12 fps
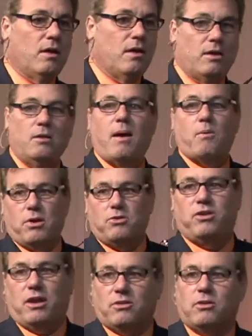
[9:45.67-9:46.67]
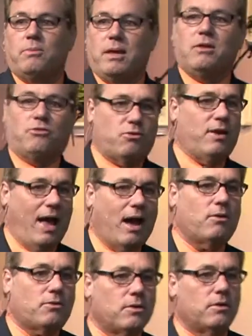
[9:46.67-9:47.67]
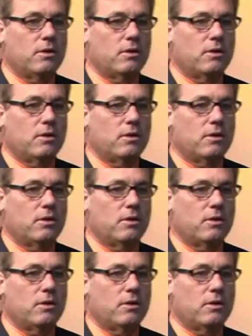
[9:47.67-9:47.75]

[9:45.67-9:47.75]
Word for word: you might want to check their ministry out.